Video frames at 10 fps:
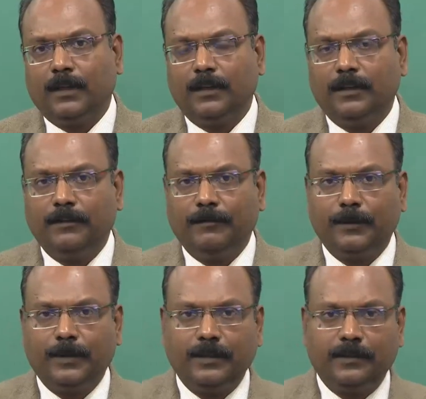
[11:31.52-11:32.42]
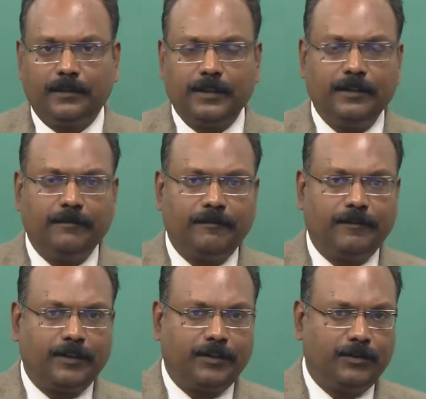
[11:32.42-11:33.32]
and then if you can drink
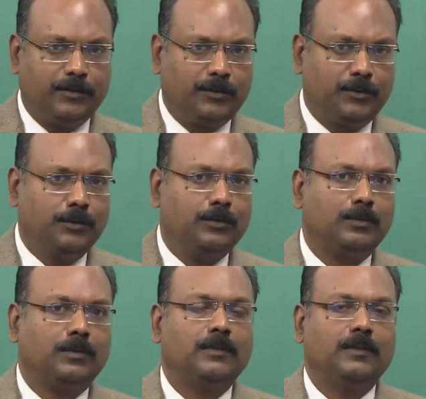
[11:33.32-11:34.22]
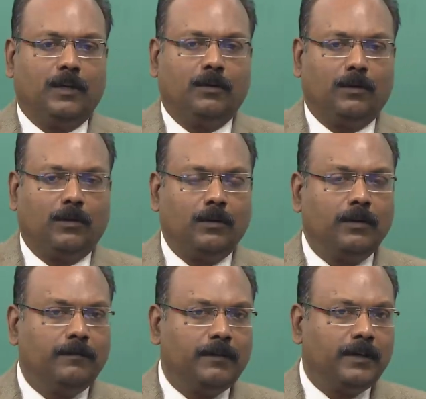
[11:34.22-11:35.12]
fresh juice. Now
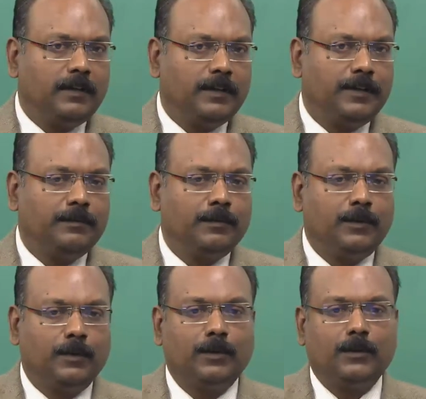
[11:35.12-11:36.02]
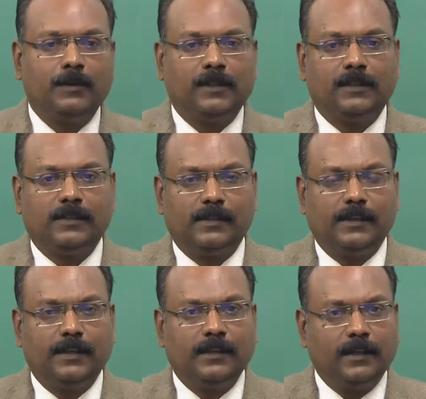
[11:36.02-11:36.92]
all will give glow to the
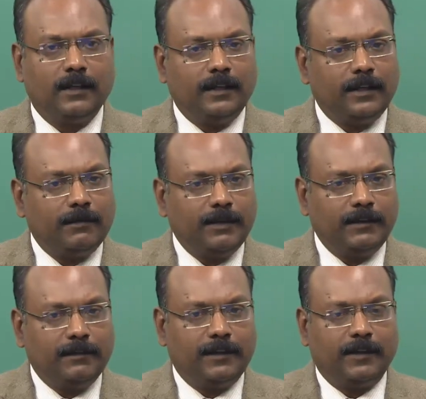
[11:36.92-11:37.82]
skin and it will give a